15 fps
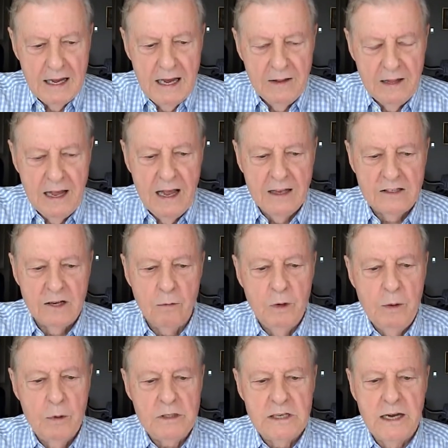And, and so
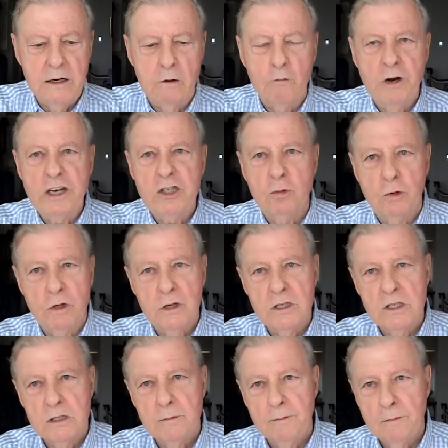we would take a wrench with
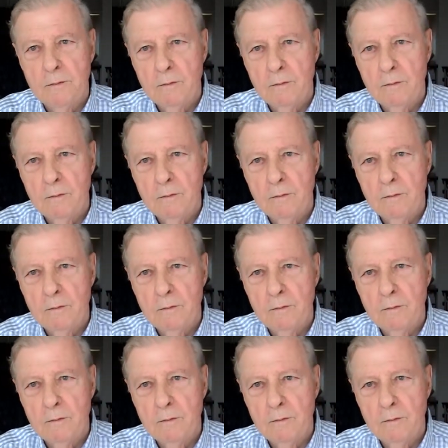us